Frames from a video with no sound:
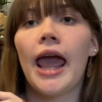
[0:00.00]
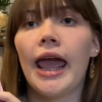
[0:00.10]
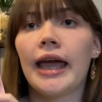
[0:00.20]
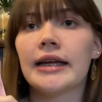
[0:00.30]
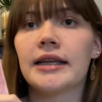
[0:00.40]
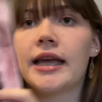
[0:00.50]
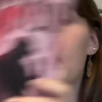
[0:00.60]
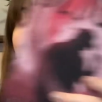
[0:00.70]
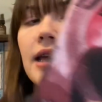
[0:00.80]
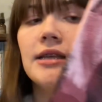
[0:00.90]
and it
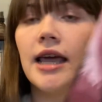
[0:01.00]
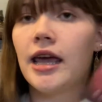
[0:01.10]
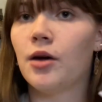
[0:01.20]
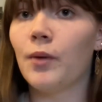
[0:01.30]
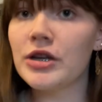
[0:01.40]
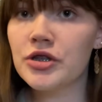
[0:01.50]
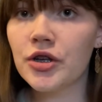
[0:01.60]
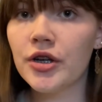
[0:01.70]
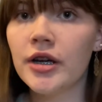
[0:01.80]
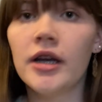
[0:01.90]
is a
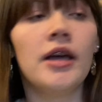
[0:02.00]
Western.